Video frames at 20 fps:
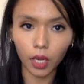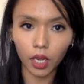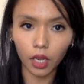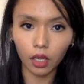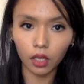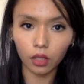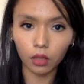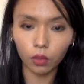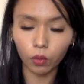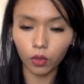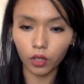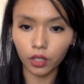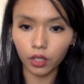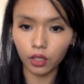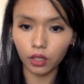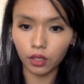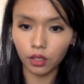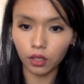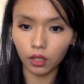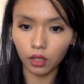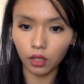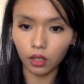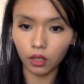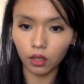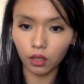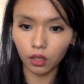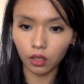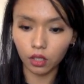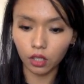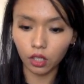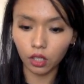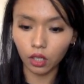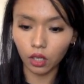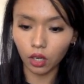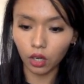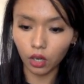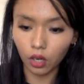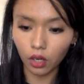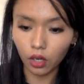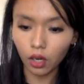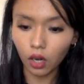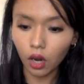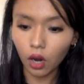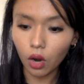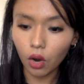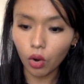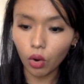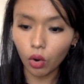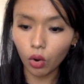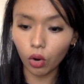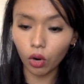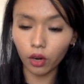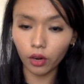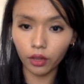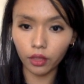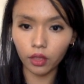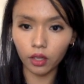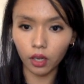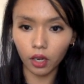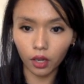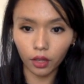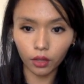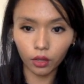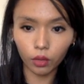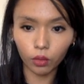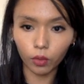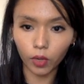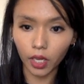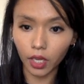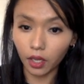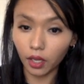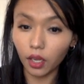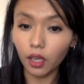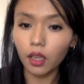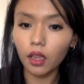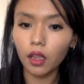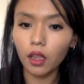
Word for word: as what is in the T car, or the other way,